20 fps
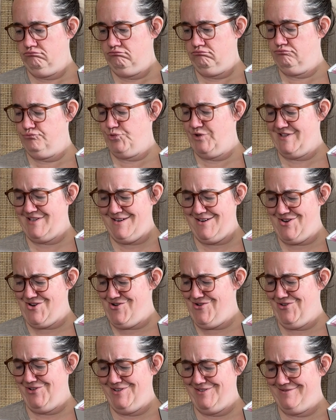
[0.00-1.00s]
What's it
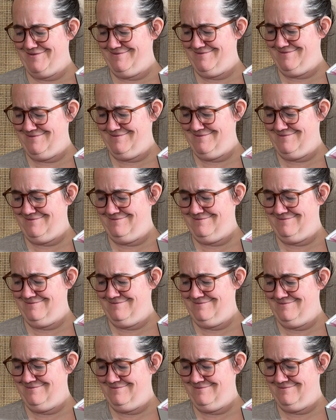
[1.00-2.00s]
called?
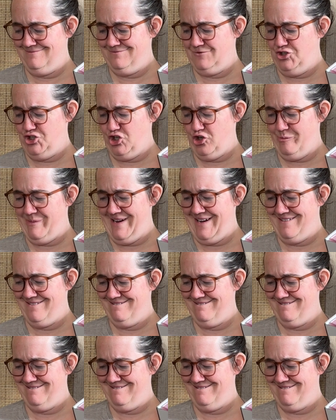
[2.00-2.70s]
Derby.